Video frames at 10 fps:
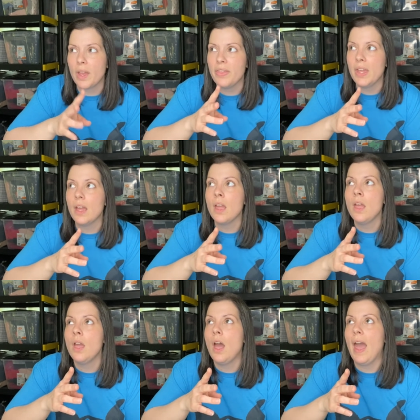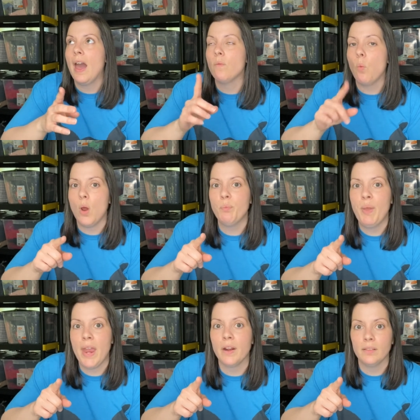I think I have one
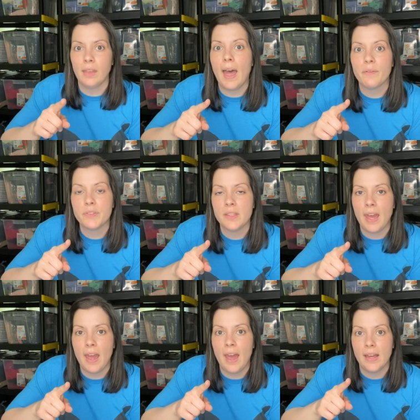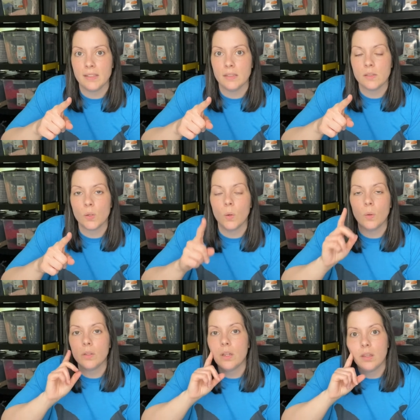pair left that hasn't
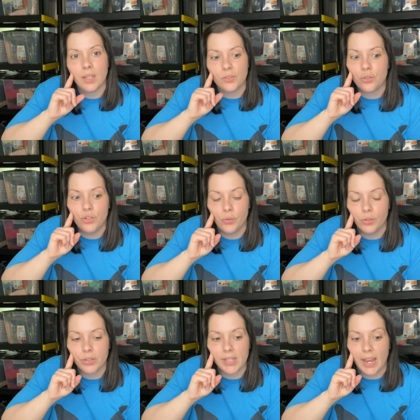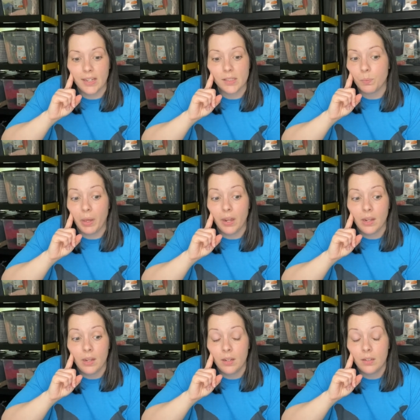sold that's junior size, but
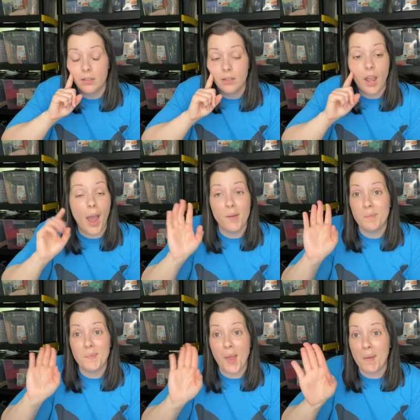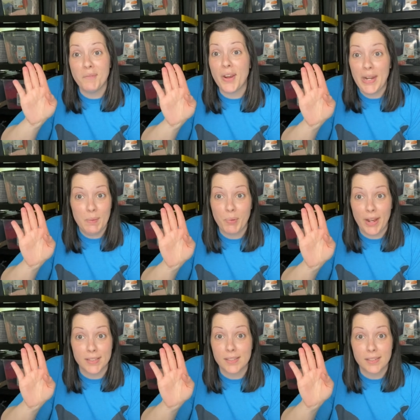i I'm very
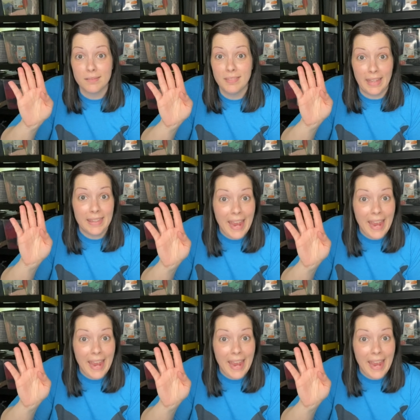impressed that they